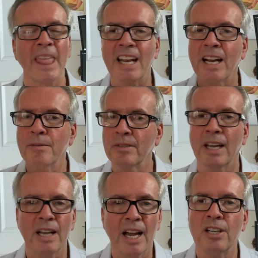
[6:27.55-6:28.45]
And I,
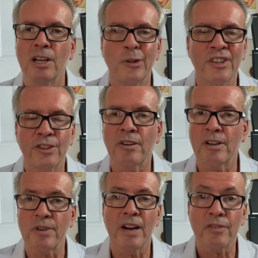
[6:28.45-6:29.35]
I, I know that there are
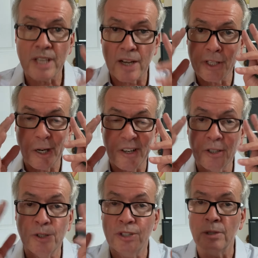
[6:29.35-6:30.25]
drivers out there
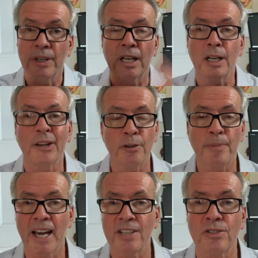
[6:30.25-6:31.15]
who do hit on their
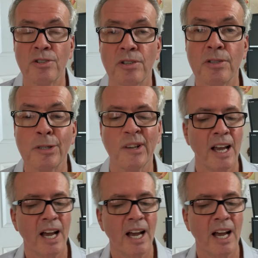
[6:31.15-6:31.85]
passengers.